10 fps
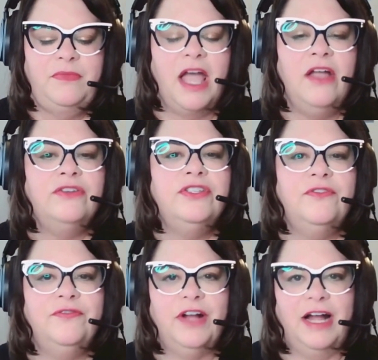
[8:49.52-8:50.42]
I also
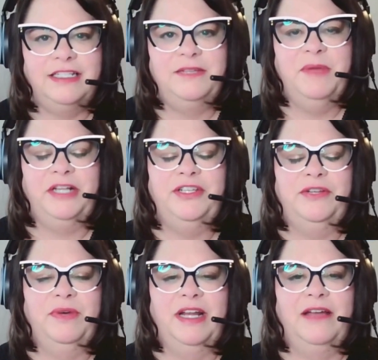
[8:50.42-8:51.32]
forgot to mention
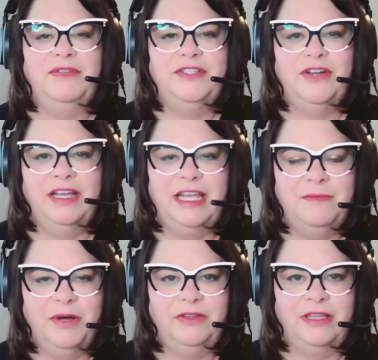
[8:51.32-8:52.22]
when I was talking
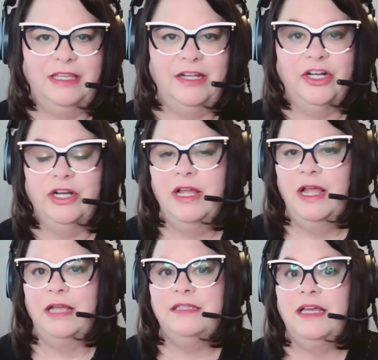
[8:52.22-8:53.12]
about the theater
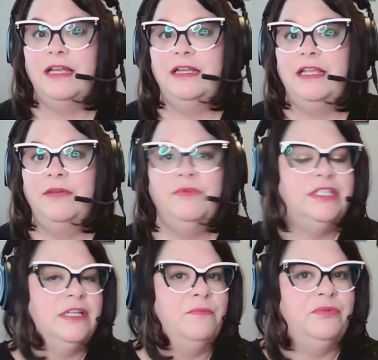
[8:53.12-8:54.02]
is that it was
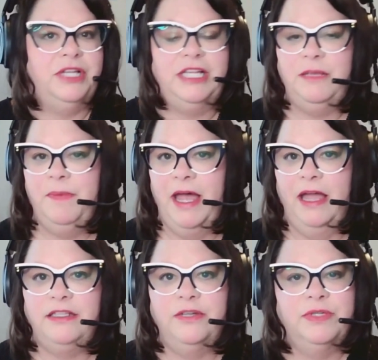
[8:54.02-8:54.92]
completely
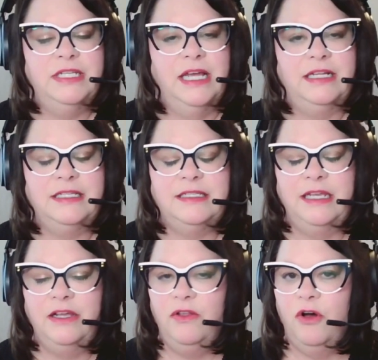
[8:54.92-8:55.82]
packed. There was not a
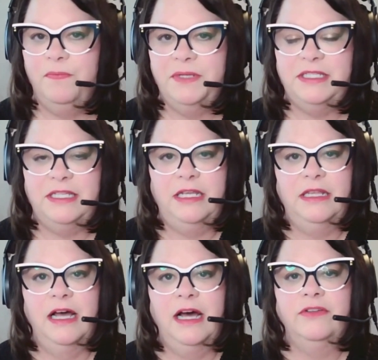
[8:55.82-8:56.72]
single open seat in
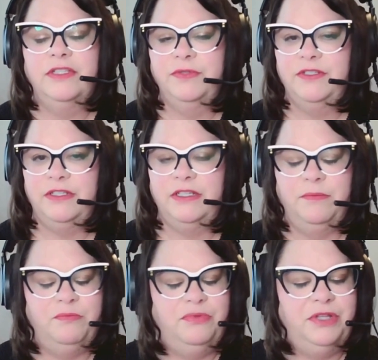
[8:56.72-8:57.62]
the house. It was
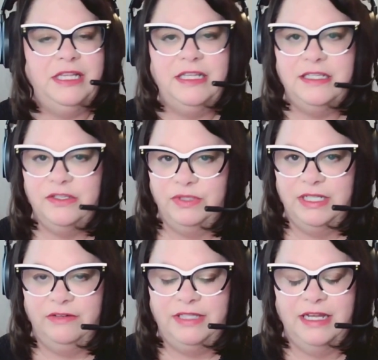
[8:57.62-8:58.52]
completely sold
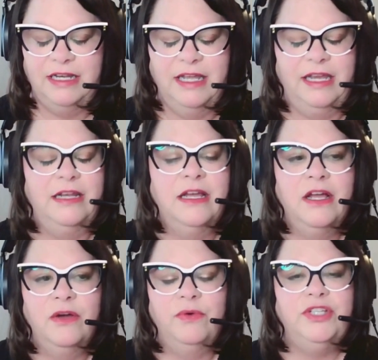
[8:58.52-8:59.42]
out that night,
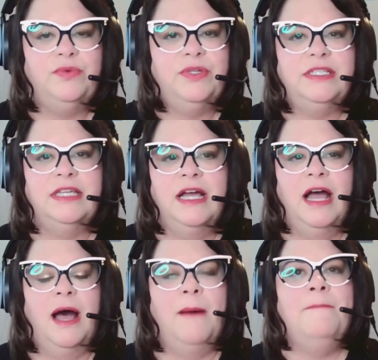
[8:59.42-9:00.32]
which was
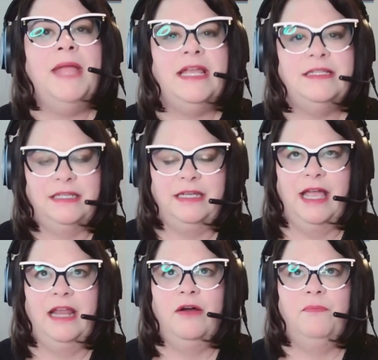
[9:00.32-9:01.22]
amazing.
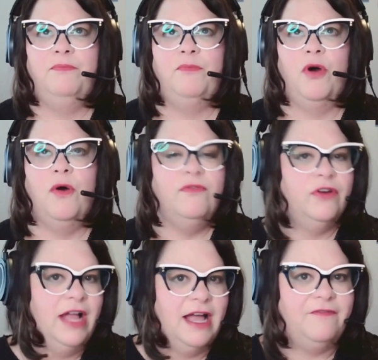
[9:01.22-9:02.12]
And over
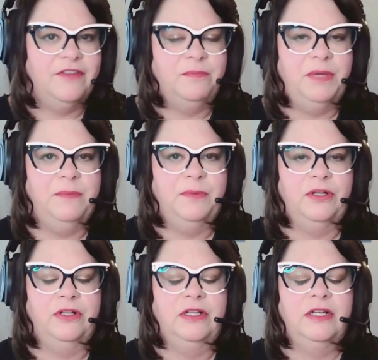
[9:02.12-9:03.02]
half of the
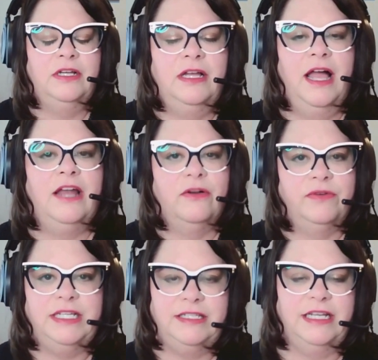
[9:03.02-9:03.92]
people had
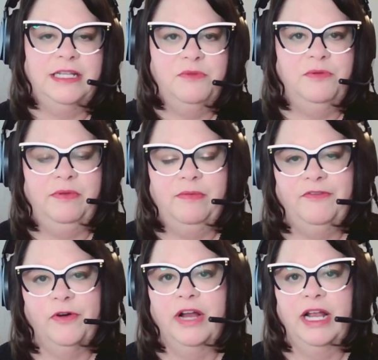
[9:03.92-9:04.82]
already seen the movie
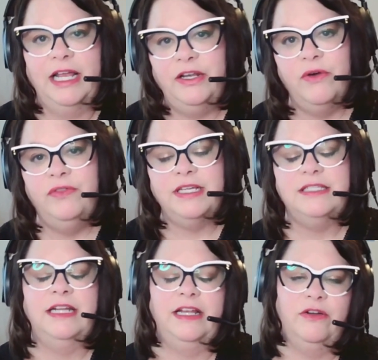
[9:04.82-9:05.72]
before. And I know this,
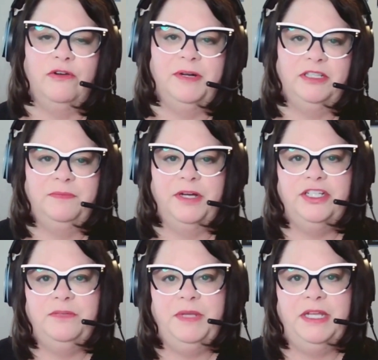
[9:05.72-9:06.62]
and I know about the
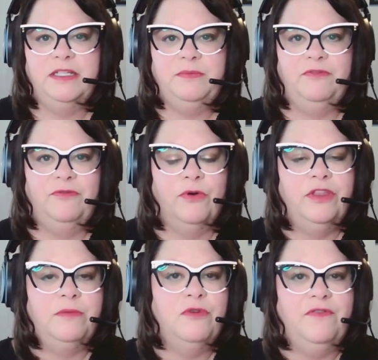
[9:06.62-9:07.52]
budget because before
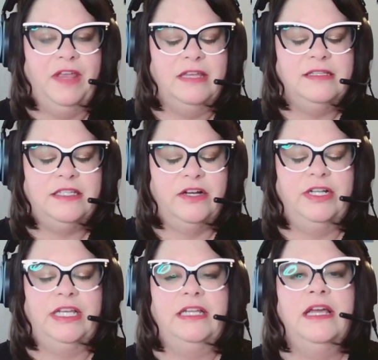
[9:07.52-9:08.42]
the movie
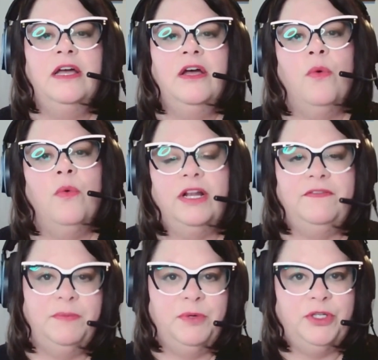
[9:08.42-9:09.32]
started, one of
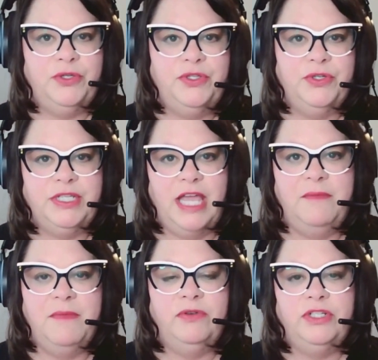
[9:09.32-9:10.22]
the producers
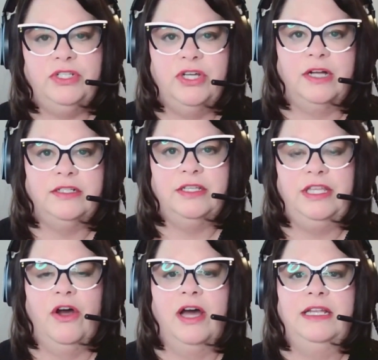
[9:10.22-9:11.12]
came out to talk to
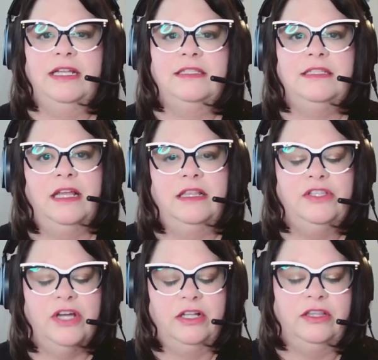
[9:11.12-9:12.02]
the audience and
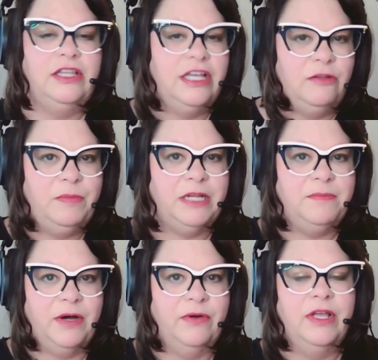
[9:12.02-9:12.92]
talk a little bit
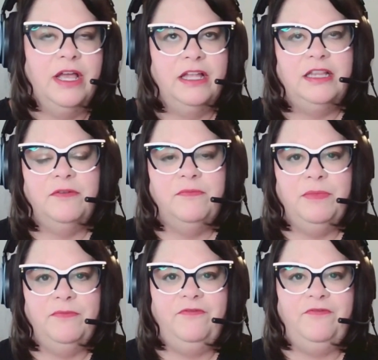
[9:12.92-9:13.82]
about the
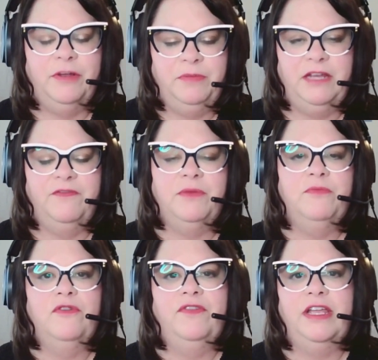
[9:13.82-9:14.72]
filming of the
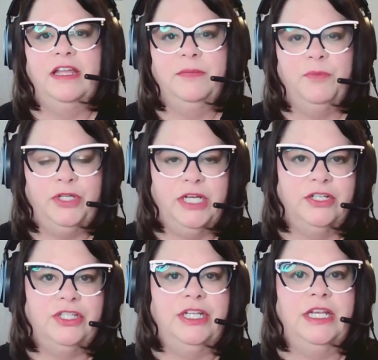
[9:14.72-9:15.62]
movie and the
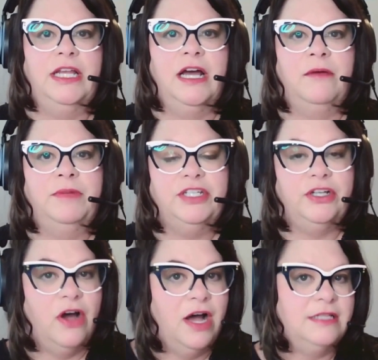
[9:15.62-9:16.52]
production and how much it
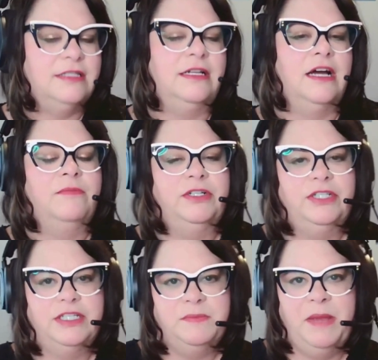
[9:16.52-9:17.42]
cost and how much
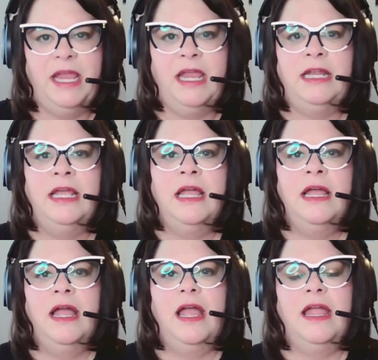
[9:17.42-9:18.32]
it's made.
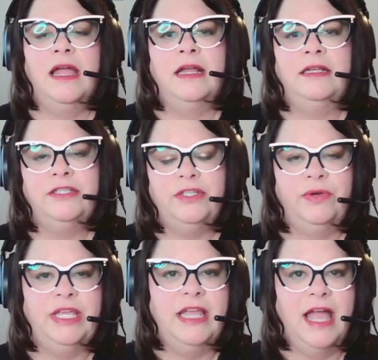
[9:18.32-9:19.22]
And so
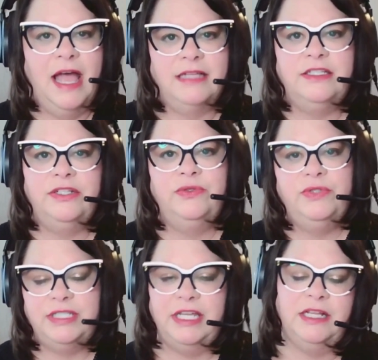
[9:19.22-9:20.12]
he asked
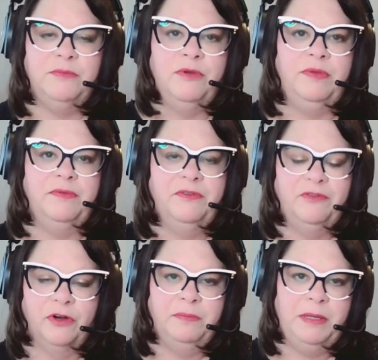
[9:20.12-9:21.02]
who's seen the movie
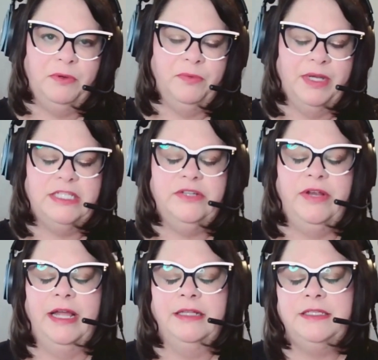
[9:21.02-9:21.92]
before, and people raised their
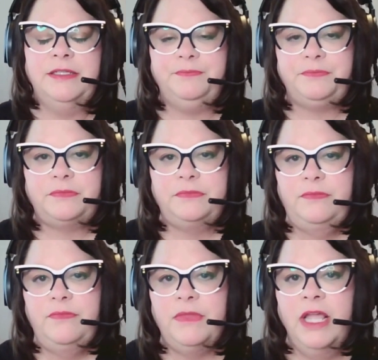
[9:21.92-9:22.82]
hands.
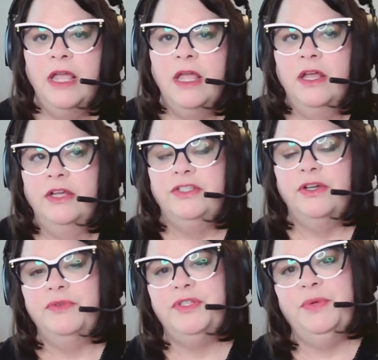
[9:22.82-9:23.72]
So
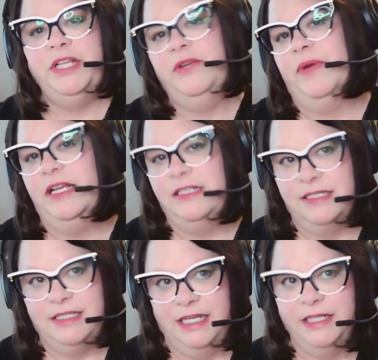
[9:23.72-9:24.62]
it was really great to
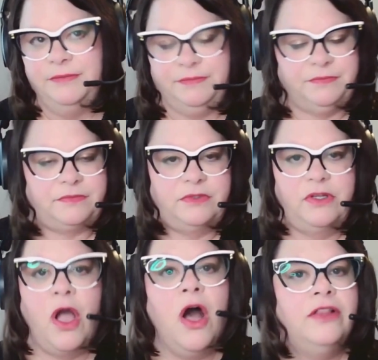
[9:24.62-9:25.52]
see
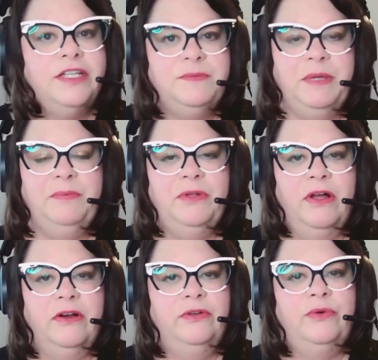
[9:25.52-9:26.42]
all these people
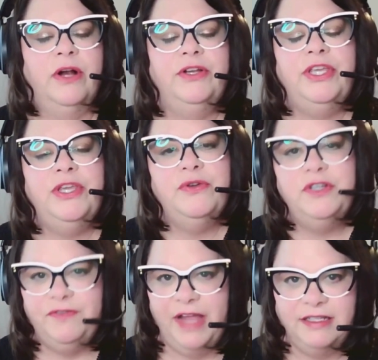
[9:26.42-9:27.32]
who are huge
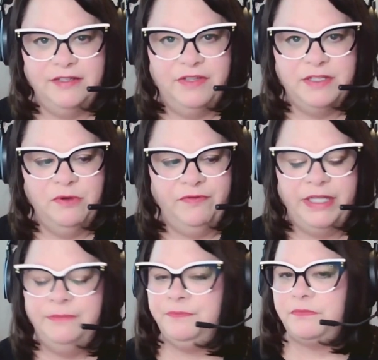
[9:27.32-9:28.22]
fans of this movie.